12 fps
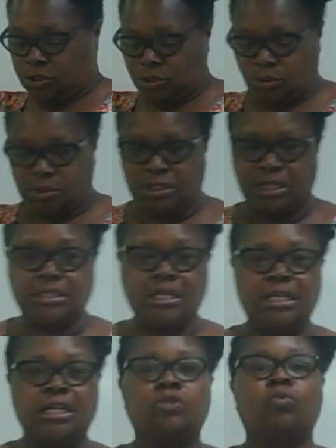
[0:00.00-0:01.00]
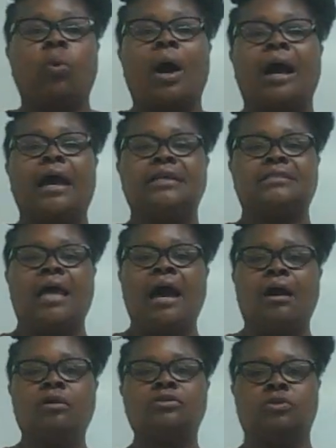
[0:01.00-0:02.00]
So since it is y's
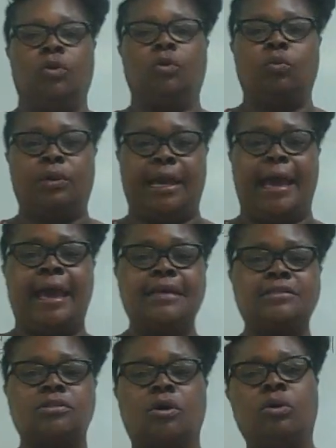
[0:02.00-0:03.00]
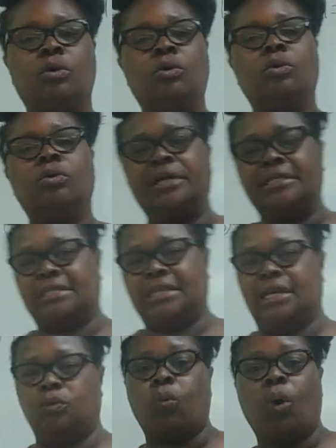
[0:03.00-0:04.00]
house, we ask, who is
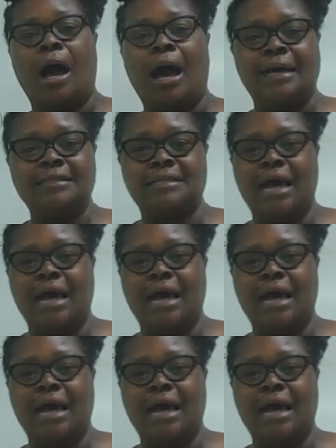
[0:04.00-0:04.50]
in y's